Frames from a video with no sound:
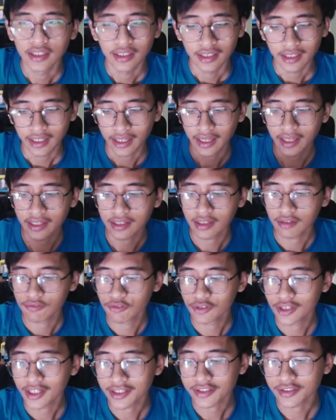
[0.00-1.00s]
And if you
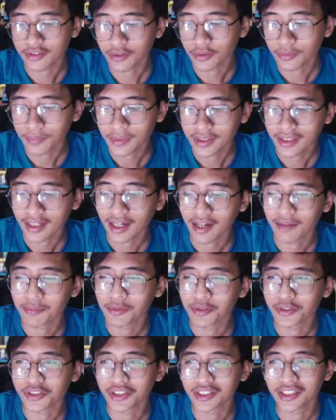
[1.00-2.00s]
guys know me, I'm
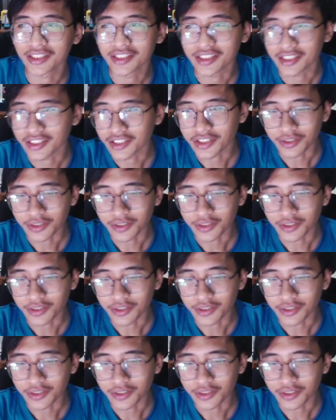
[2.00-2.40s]
usually just